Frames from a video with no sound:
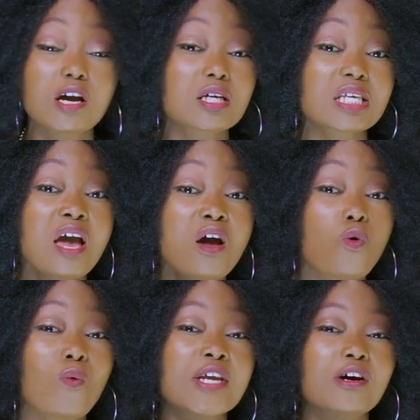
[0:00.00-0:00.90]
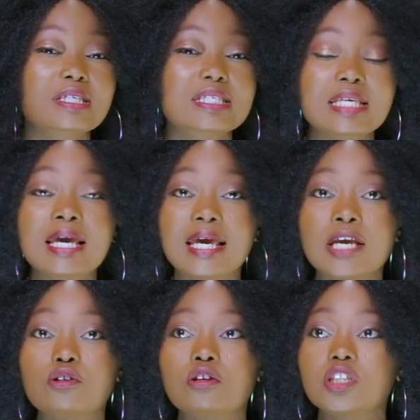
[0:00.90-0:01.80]
because when you're
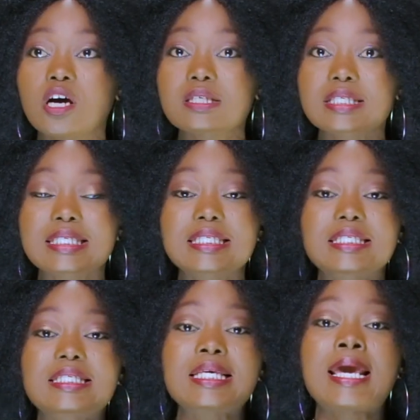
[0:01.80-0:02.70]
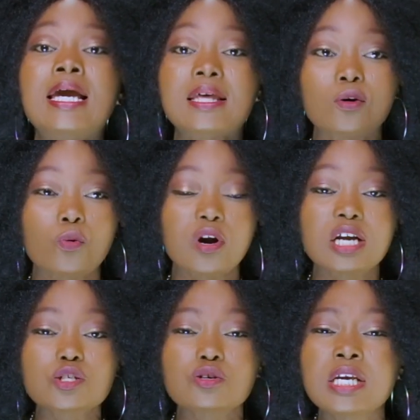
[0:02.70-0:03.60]
singing, you don't just sing the
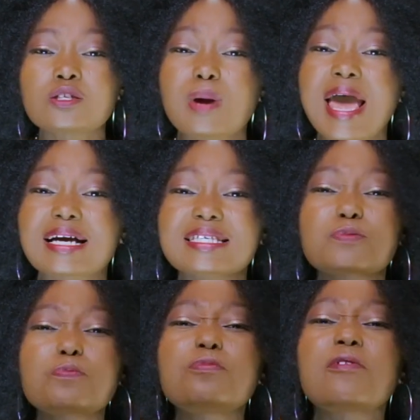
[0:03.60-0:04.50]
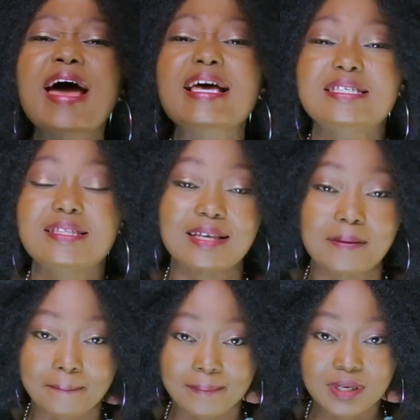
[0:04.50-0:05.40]
words, you need to express
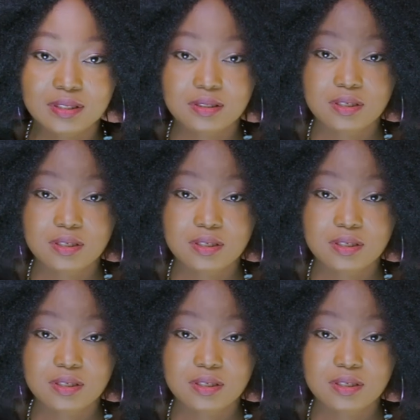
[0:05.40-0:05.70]
them.